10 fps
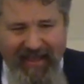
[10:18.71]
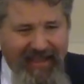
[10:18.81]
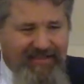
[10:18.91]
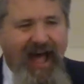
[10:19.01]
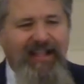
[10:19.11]

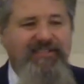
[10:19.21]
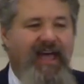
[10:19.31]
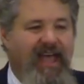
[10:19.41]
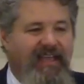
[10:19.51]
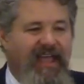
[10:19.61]
He is not
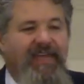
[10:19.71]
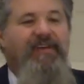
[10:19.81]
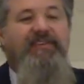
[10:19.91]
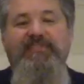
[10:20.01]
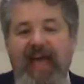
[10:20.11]
saying in
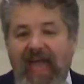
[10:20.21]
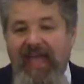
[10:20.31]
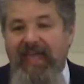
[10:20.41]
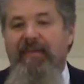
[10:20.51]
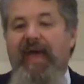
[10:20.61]
the same